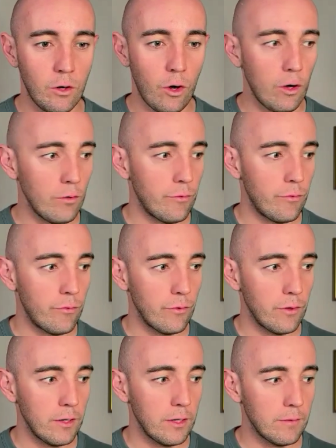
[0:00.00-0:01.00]
of
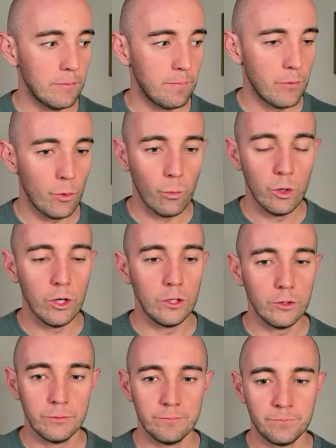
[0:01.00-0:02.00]
the
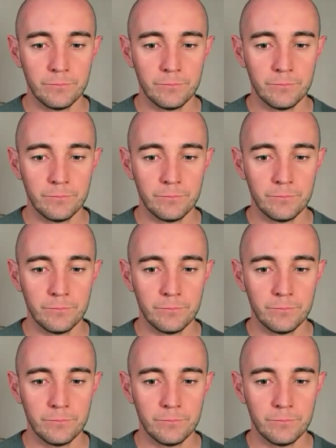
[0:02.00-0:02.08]
world